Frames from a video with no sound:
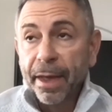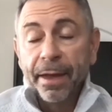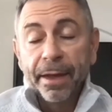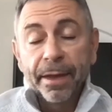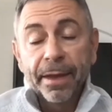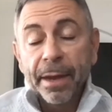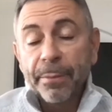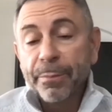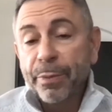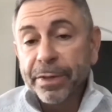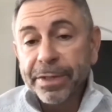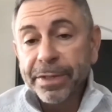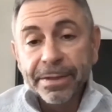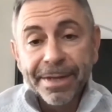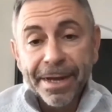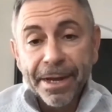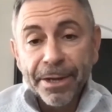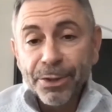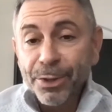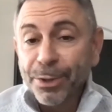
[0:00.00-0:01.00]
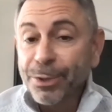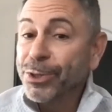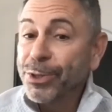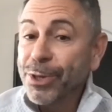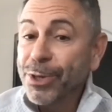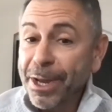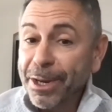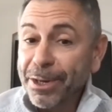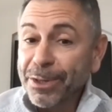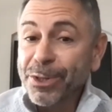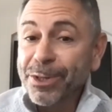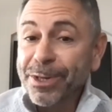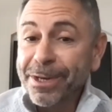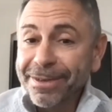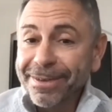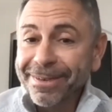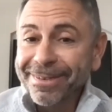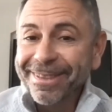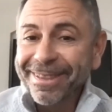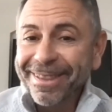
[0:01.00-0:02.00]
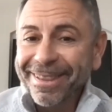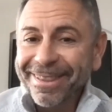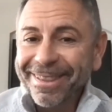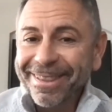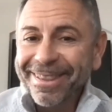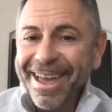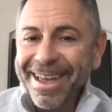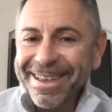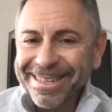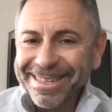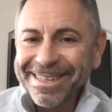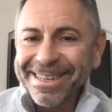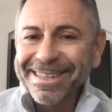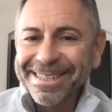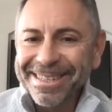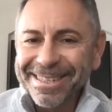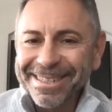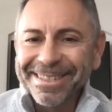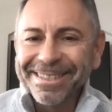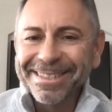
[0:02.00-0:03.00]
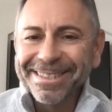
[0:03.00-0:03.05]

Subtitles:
Game presentation changed last season.